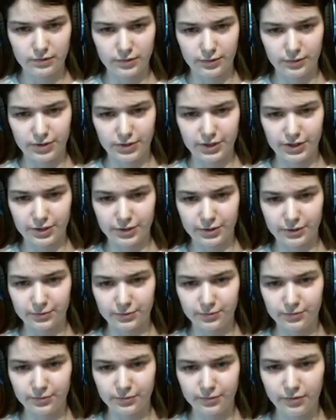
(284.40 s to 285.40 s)
We're just
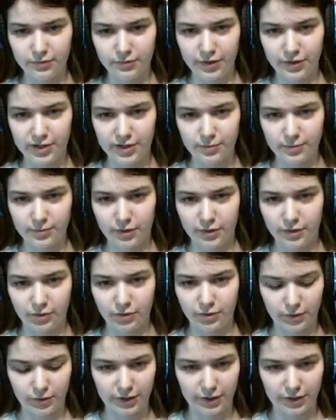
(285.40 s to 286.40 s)
gonna finish him off
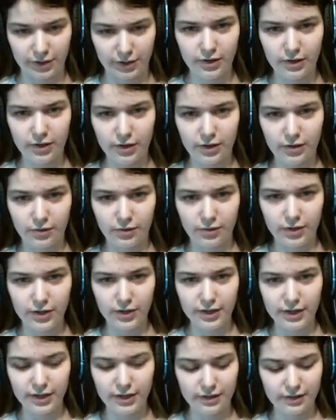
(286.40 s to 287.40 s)
real quick.
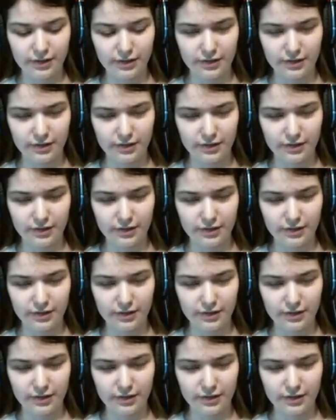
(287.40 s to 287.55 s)
Really?